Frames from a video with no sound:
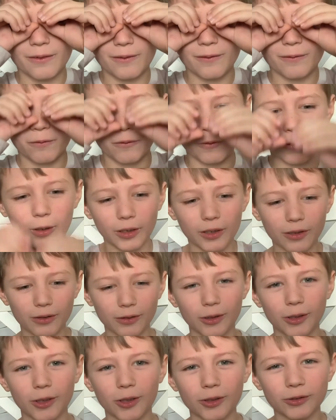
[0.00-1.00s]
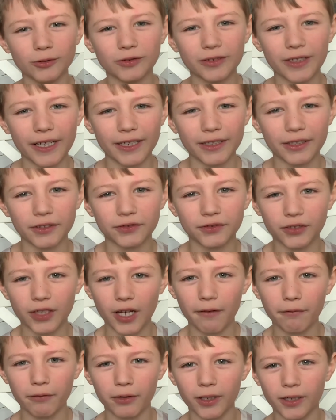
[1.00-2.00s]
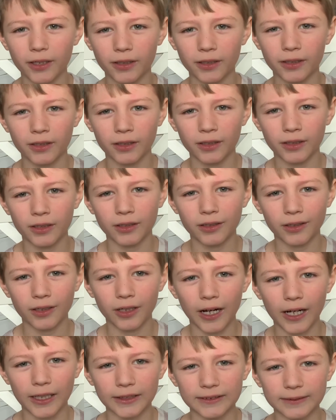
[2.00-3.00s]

for clues and discover God's